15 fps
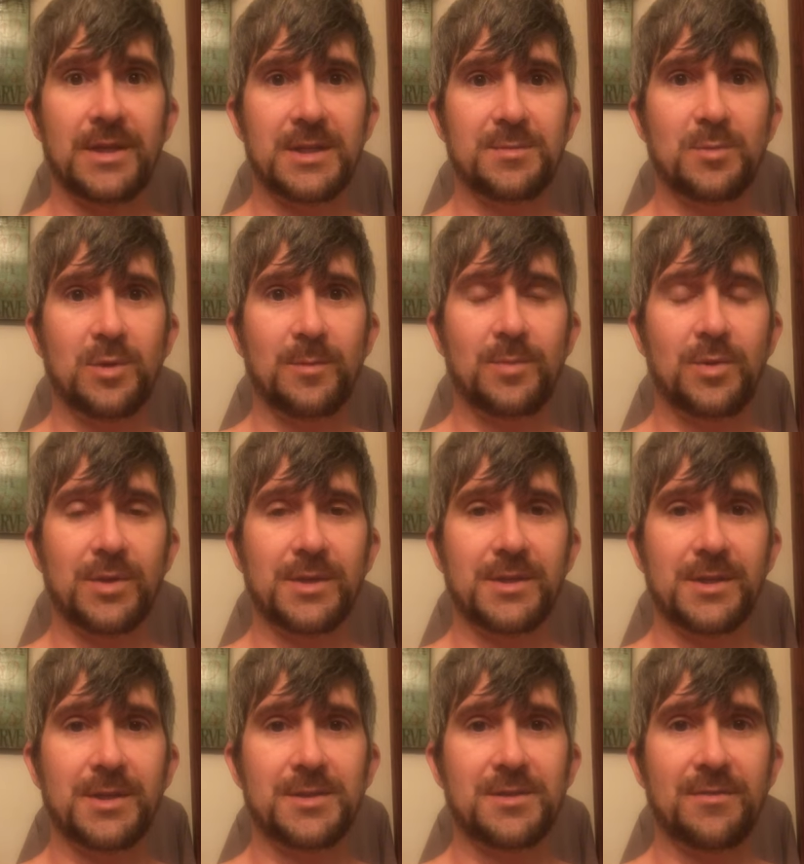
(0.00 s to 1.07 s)
That's more important
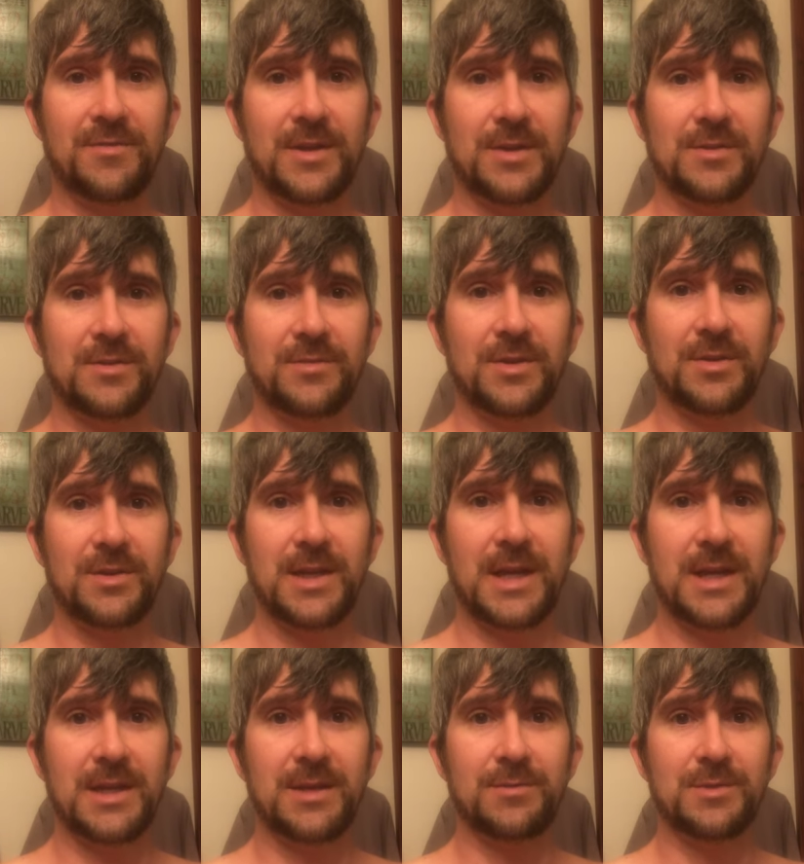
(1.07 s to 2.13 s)
because the founder of
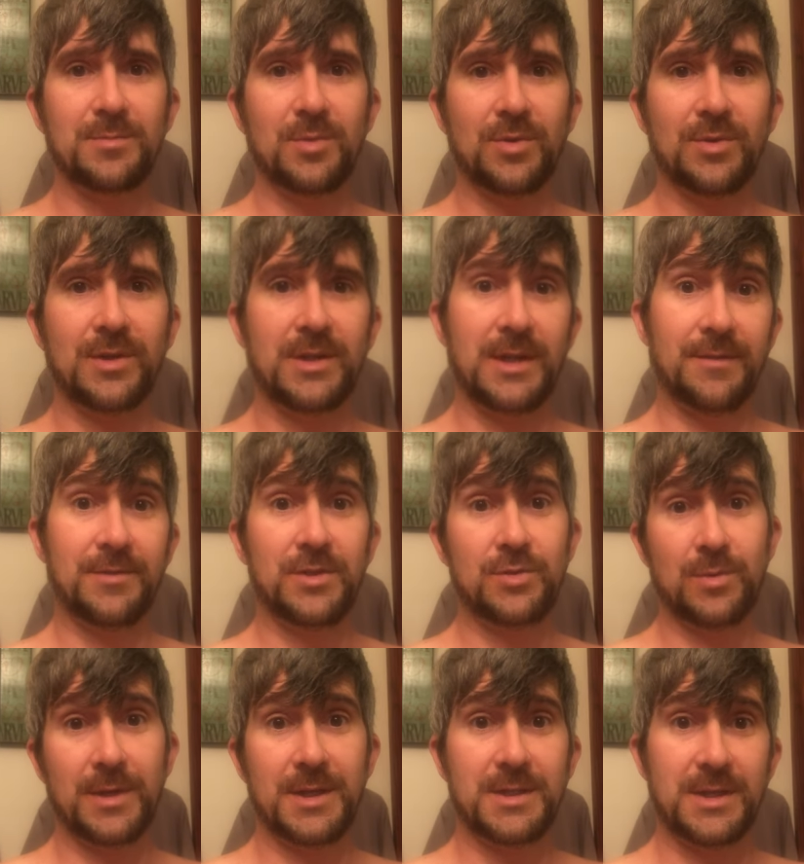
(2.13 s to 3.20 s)
GoDaddy was born
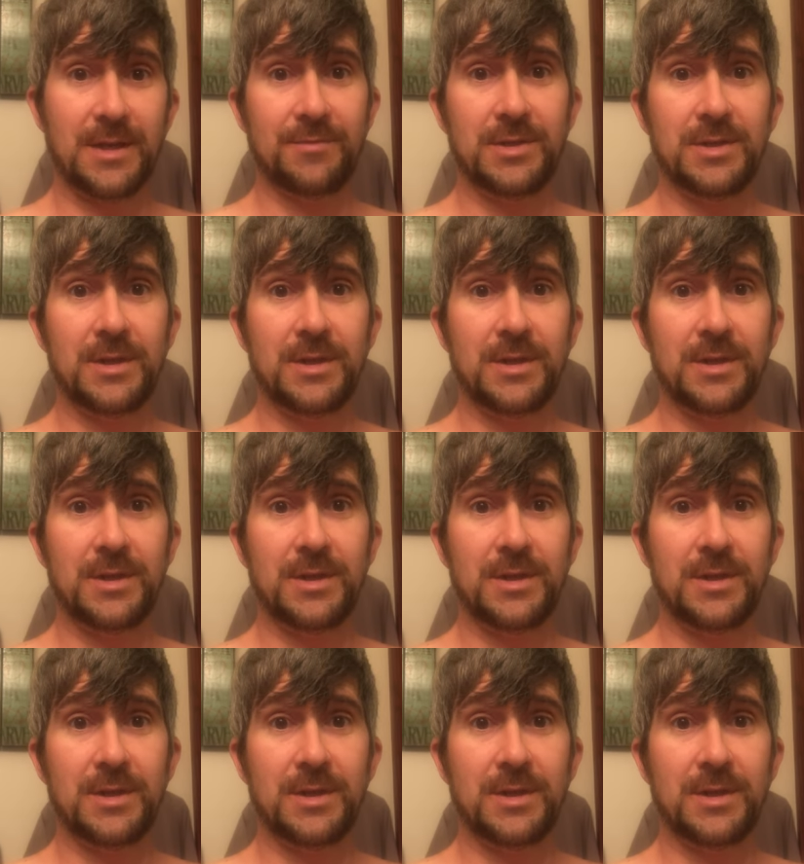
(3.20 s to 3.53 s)
1127,